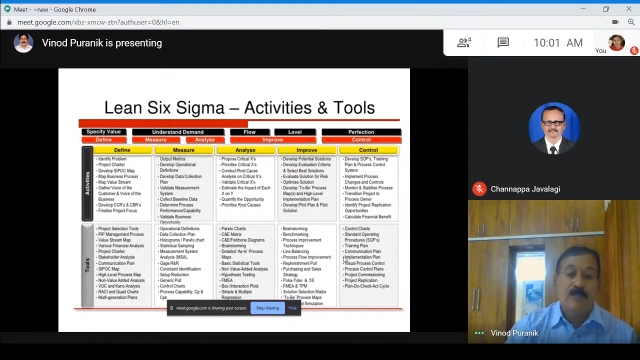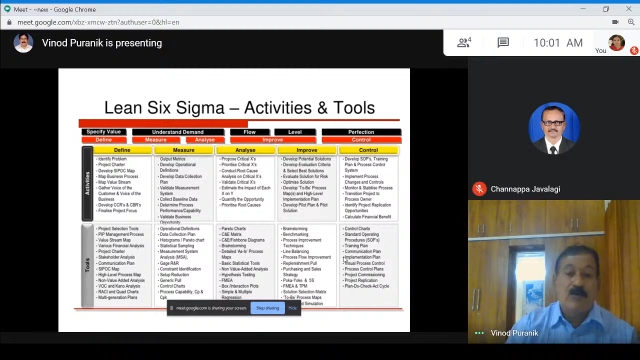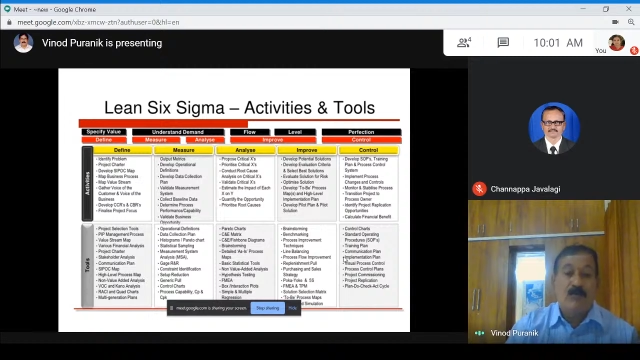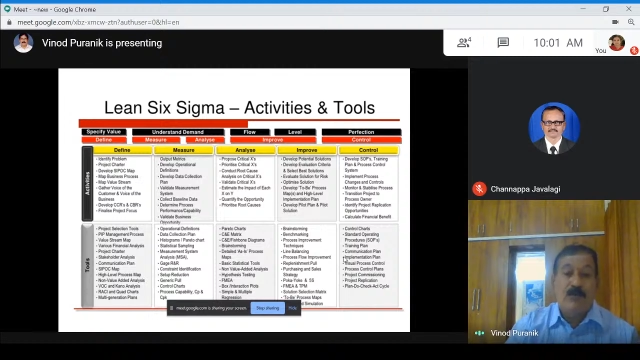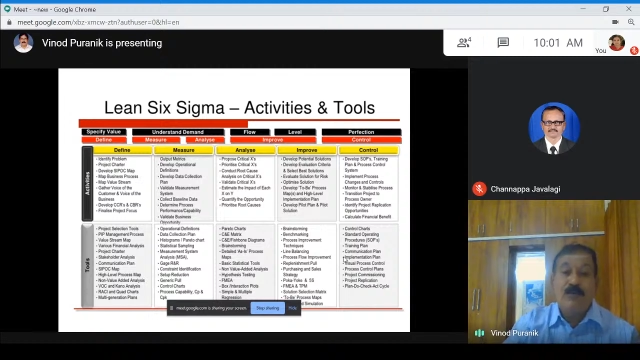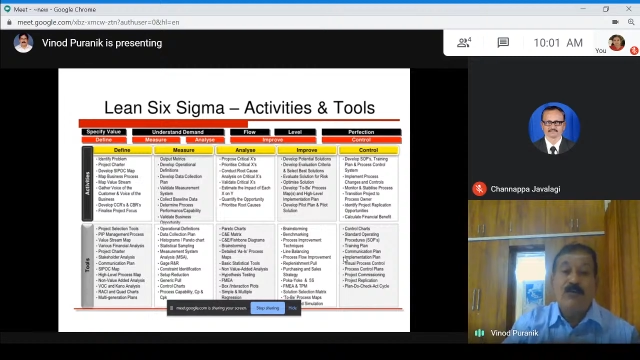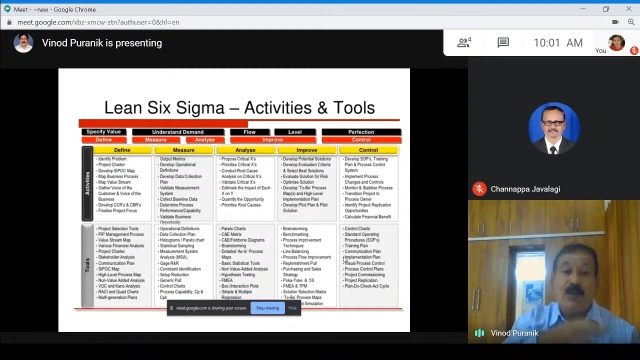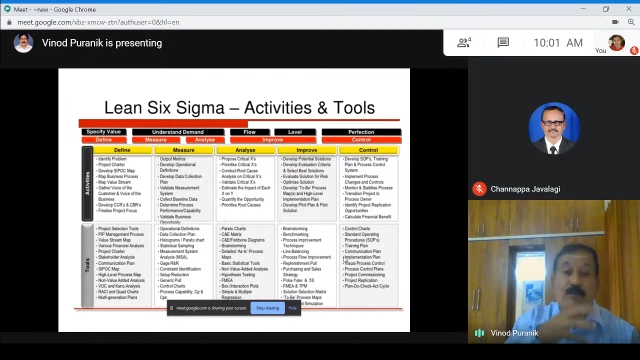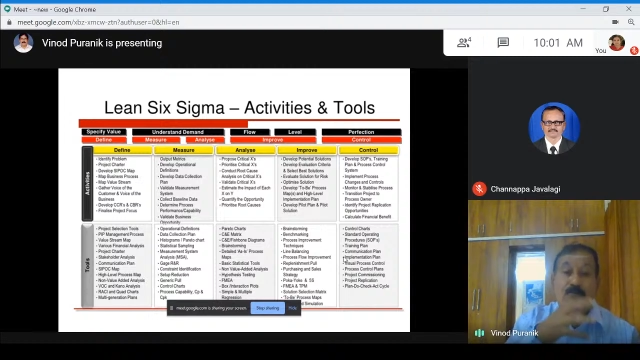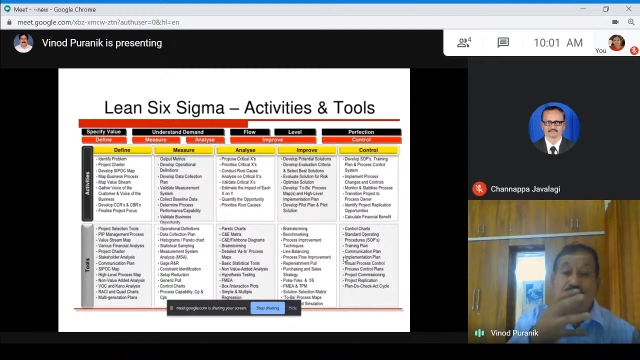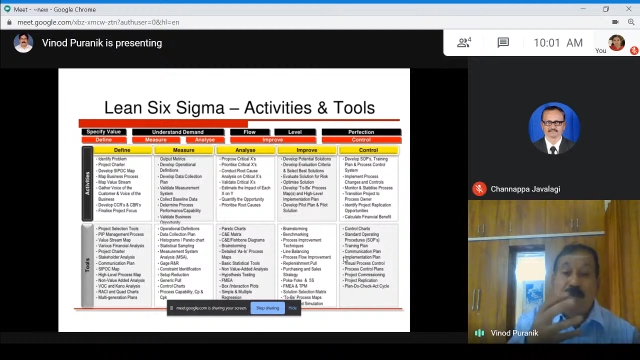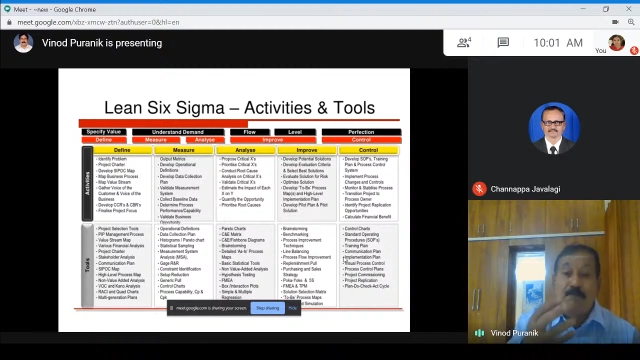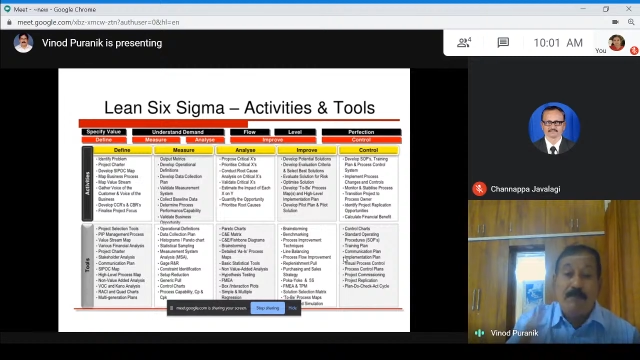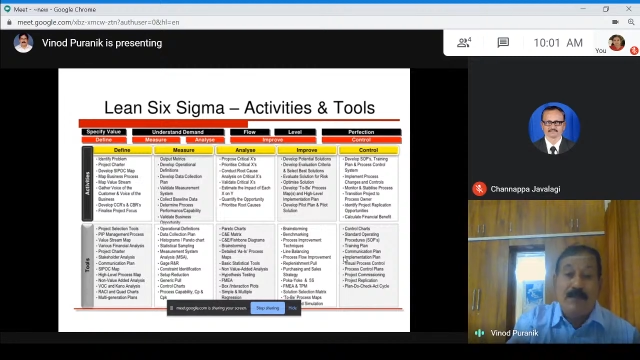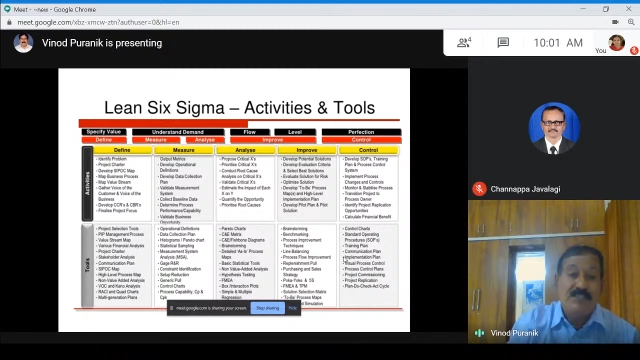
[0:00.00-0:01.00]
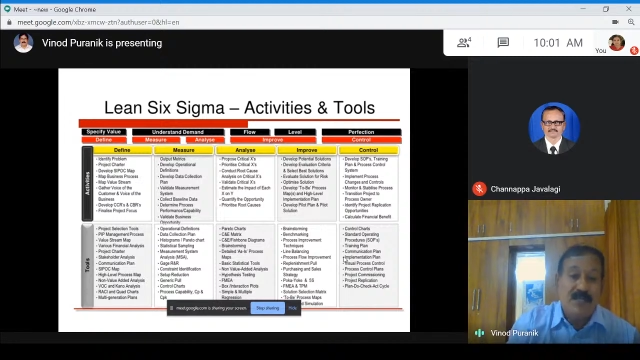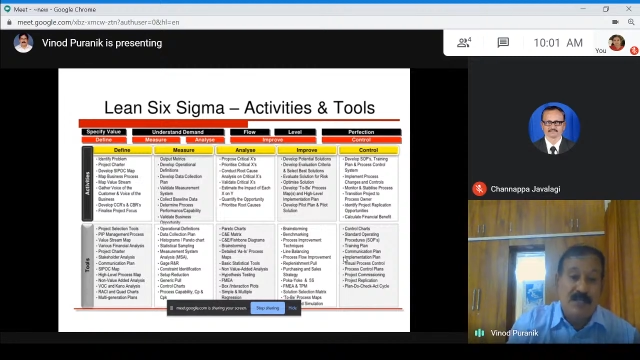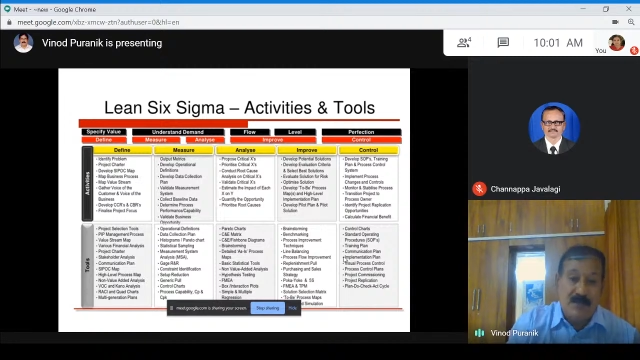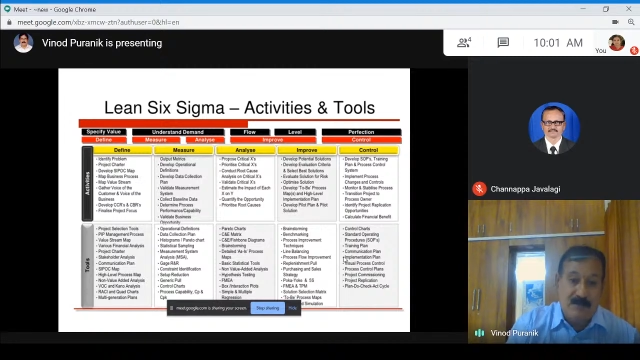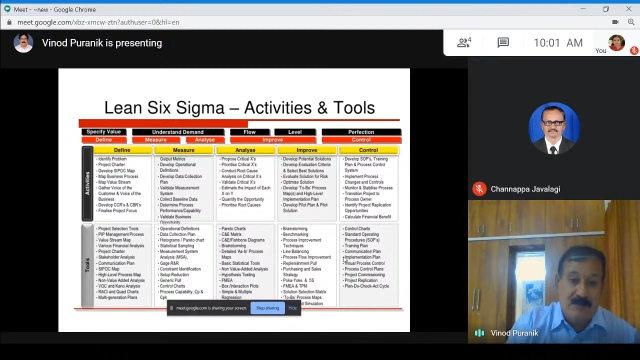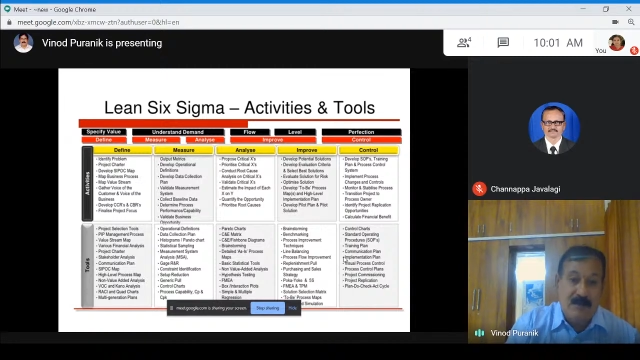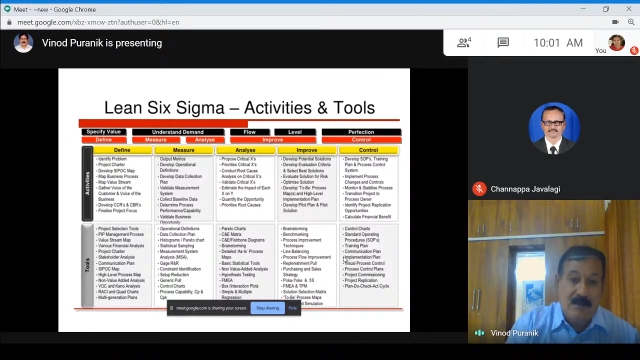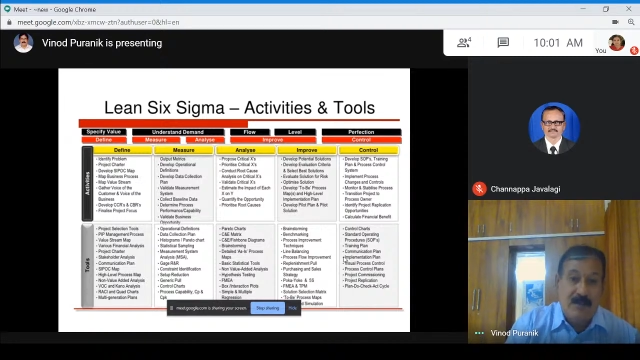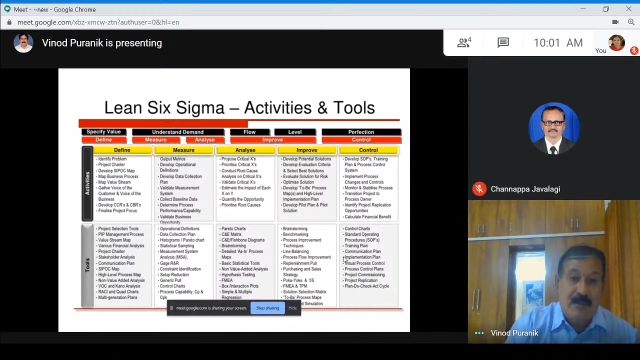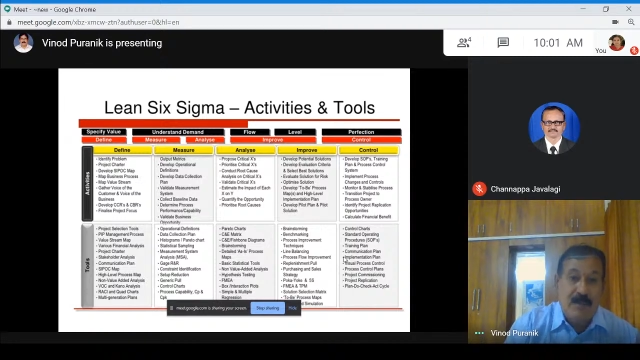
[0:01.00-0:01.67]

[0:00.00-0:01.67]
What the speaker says: So when you come to the measure,